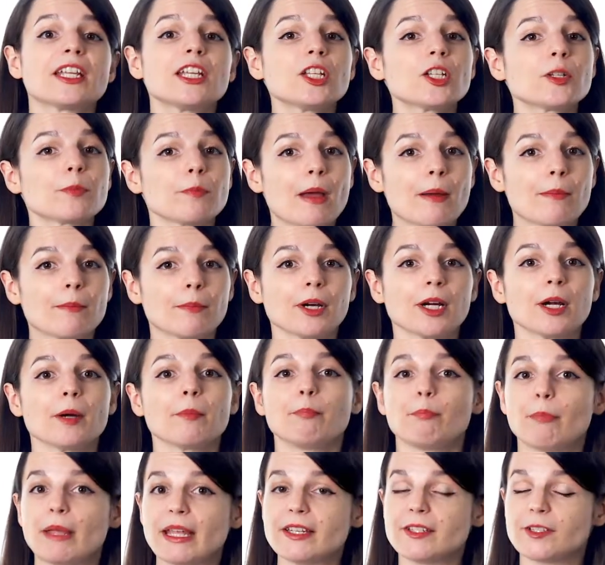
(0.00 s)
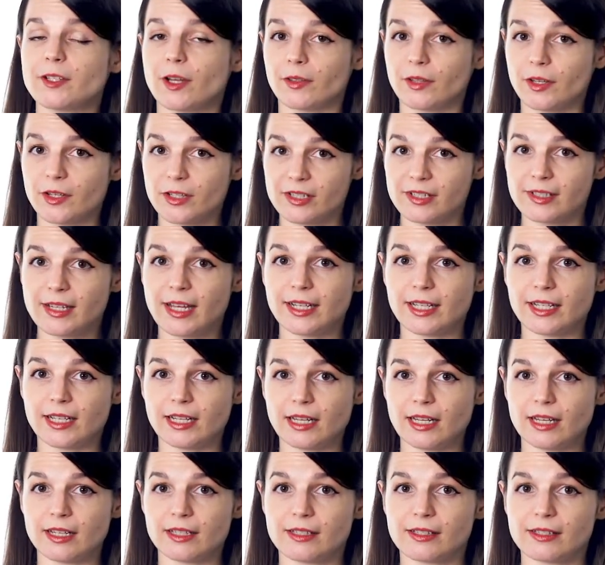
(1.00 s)
each member based on their study
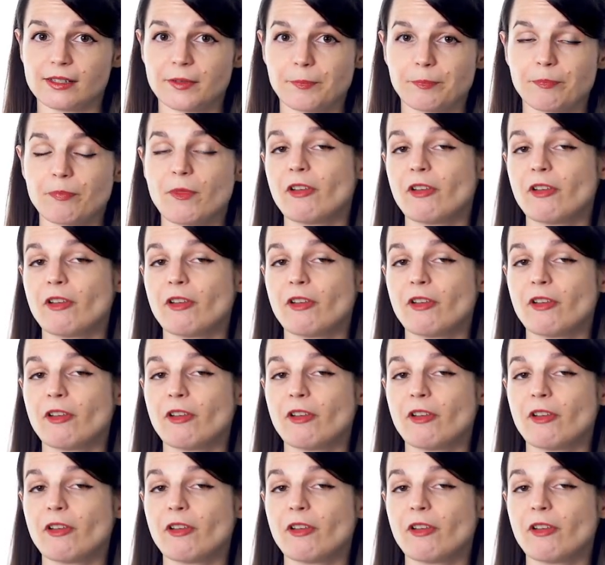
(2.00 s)
needs.